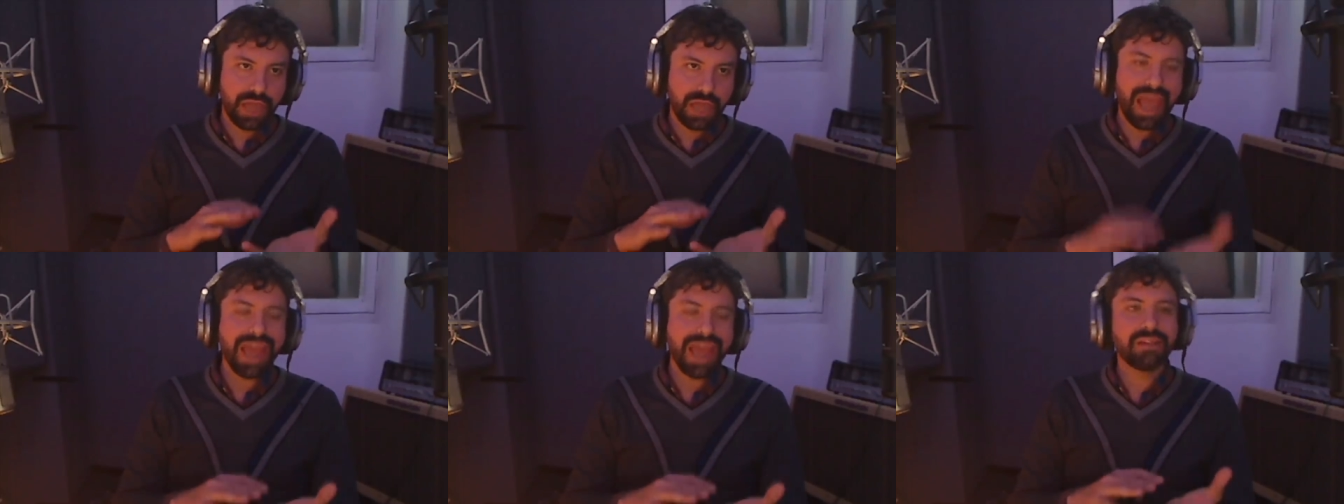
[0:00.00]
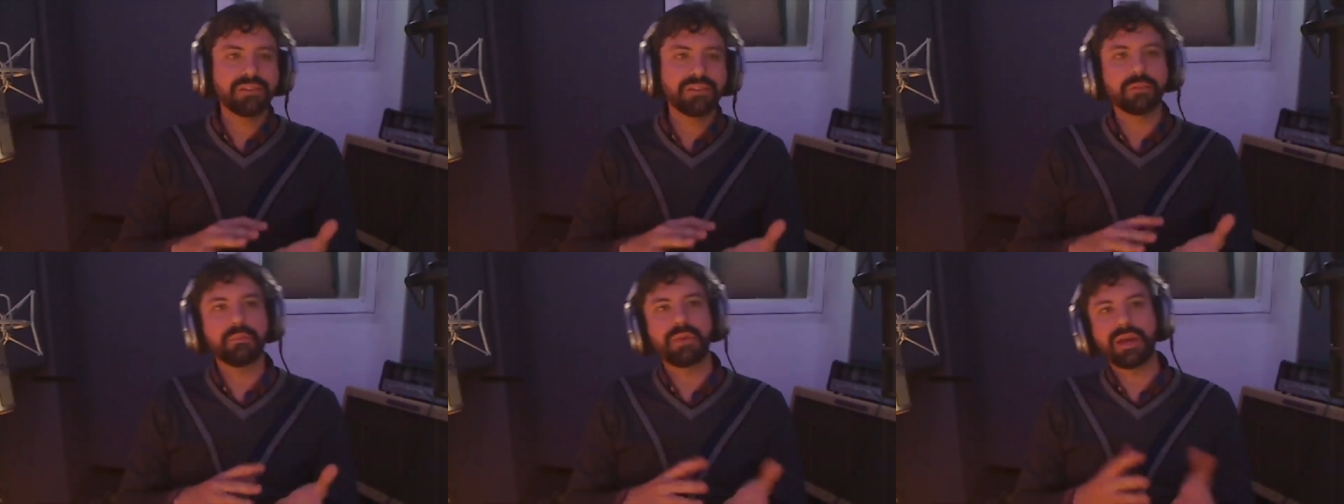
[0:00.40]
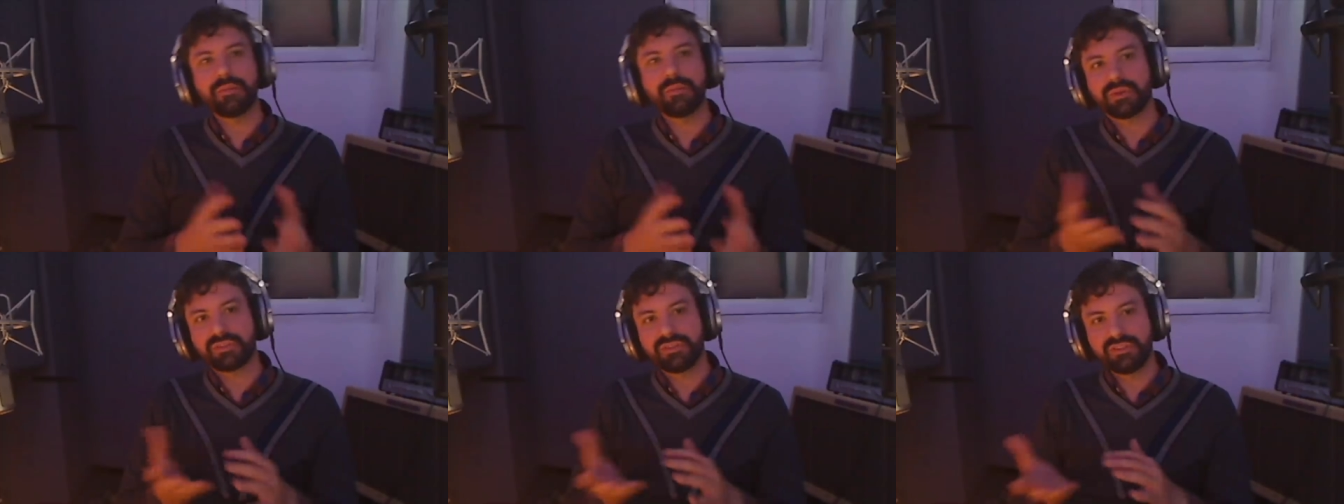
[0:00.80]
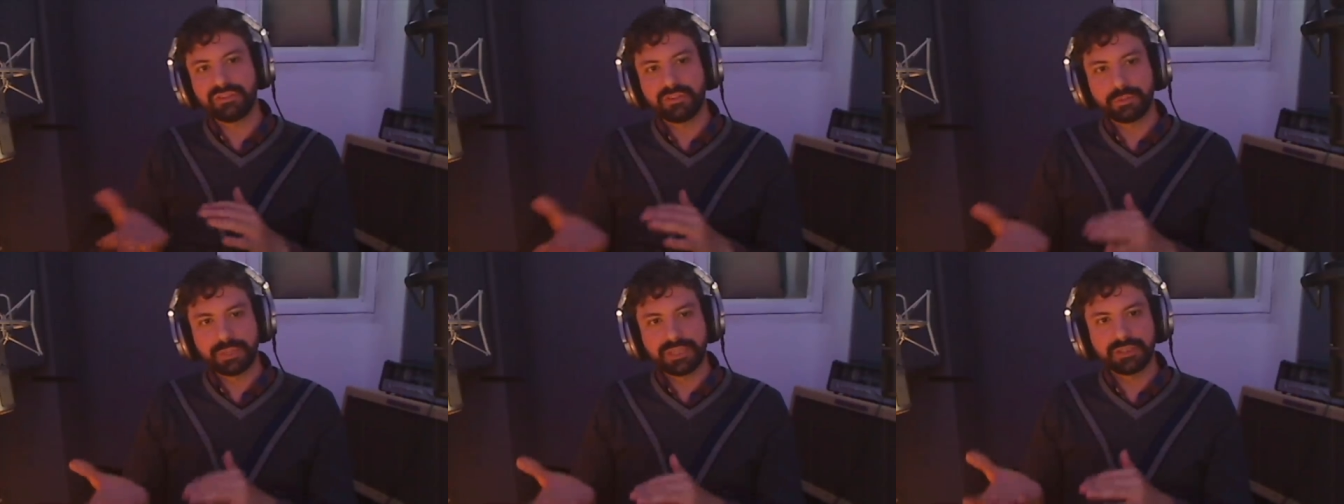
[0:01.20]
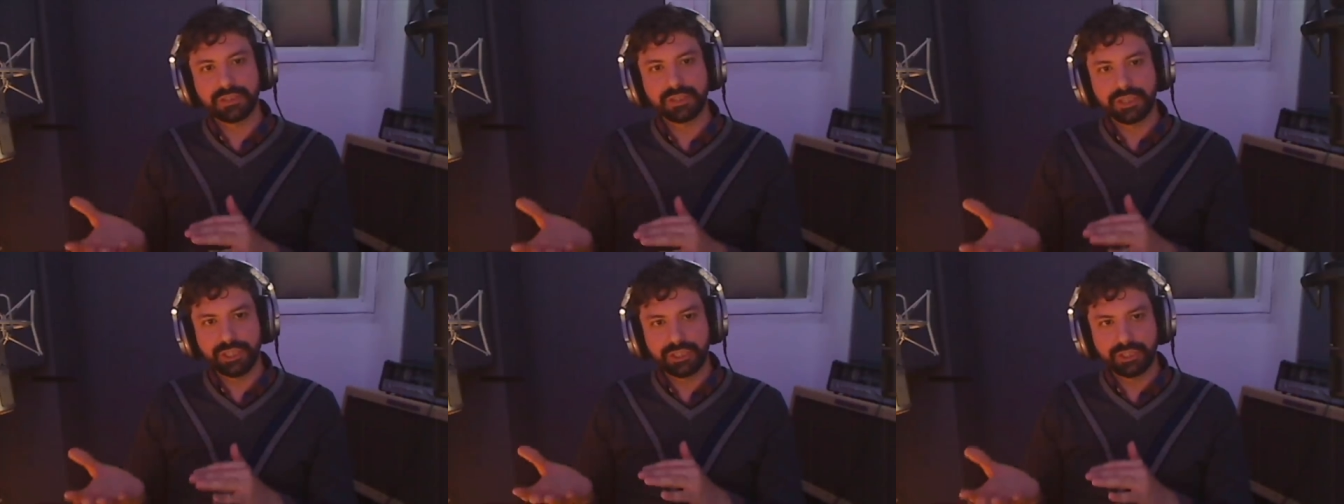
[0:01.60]
and by
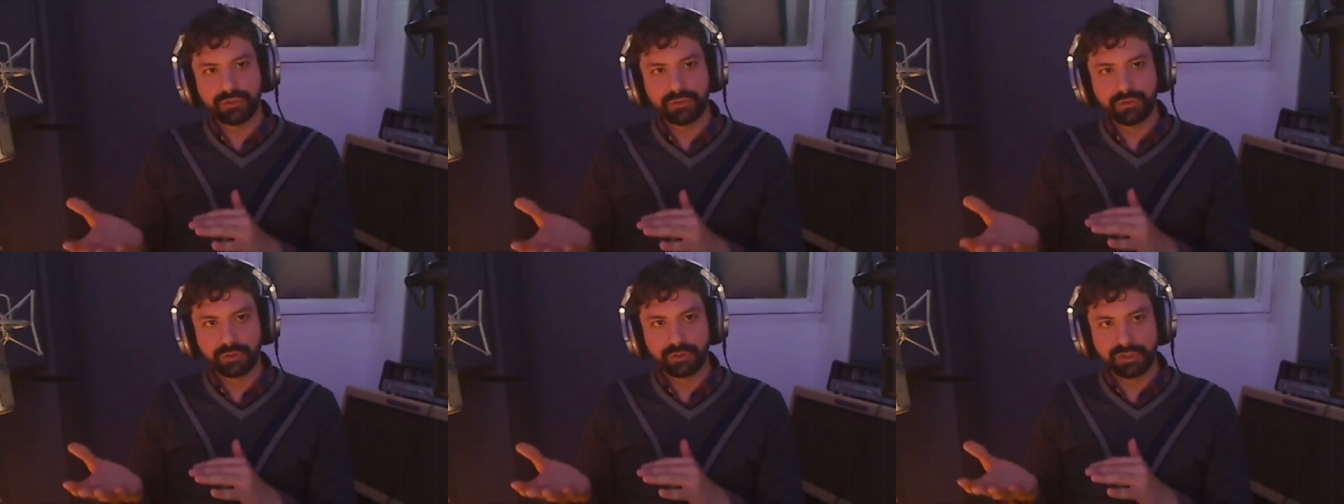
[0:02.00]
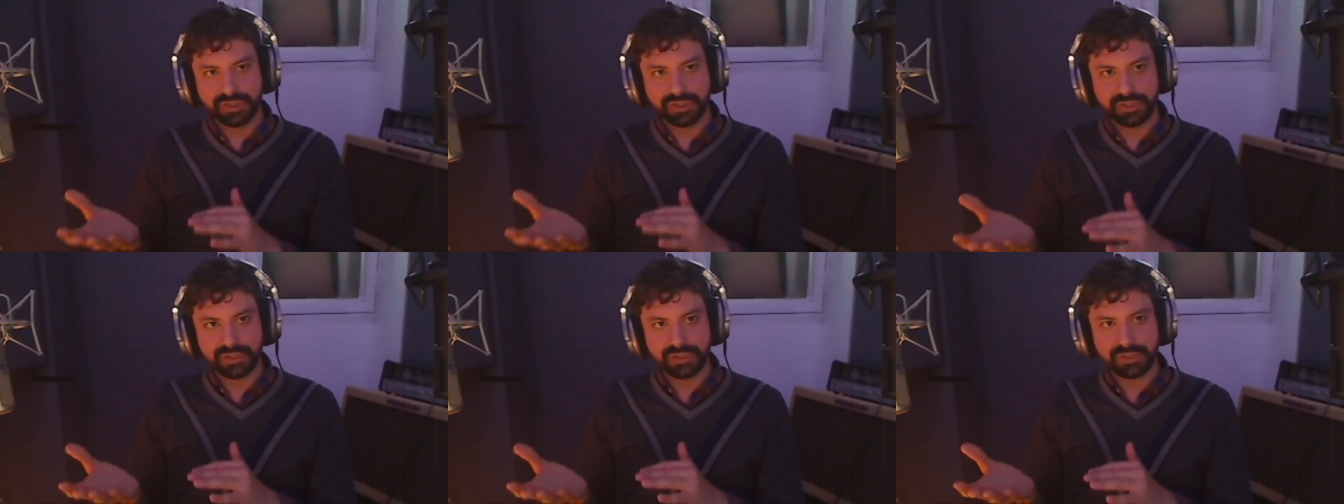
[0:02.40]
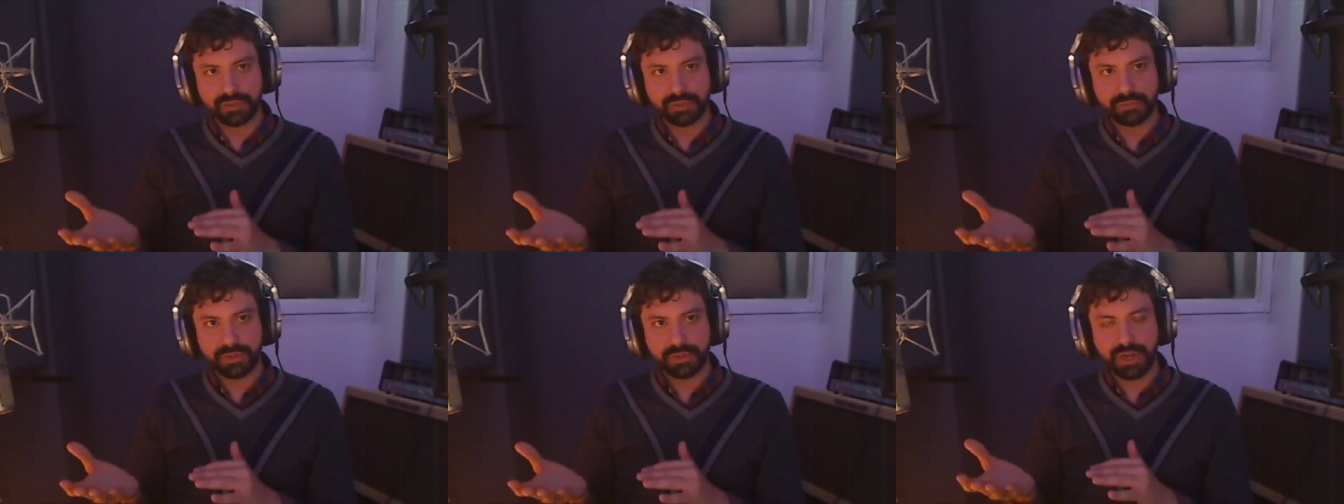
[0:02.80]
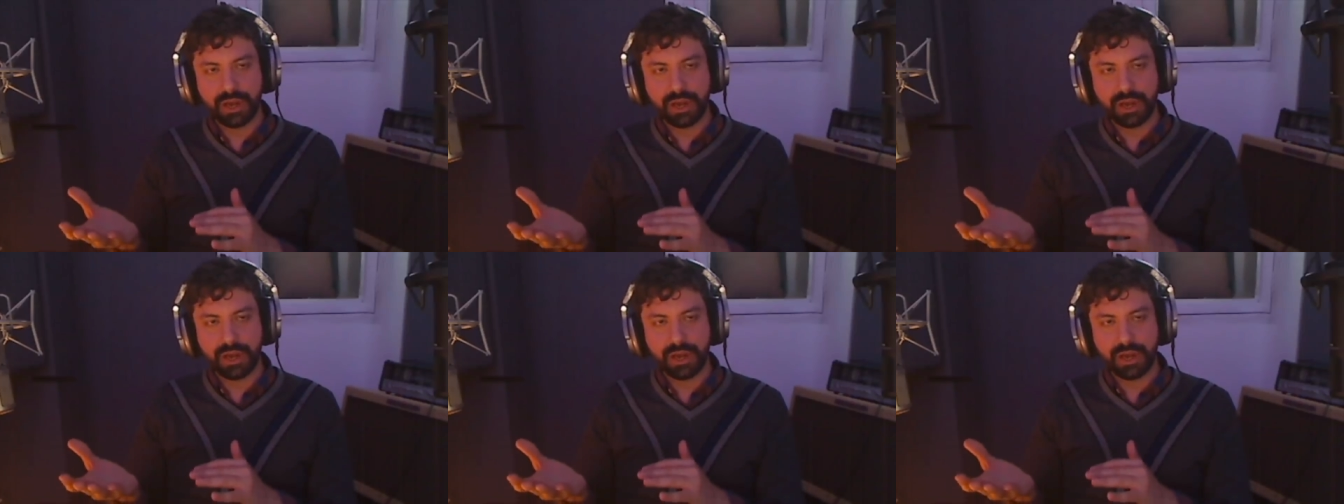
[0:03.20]
participating in the voting system.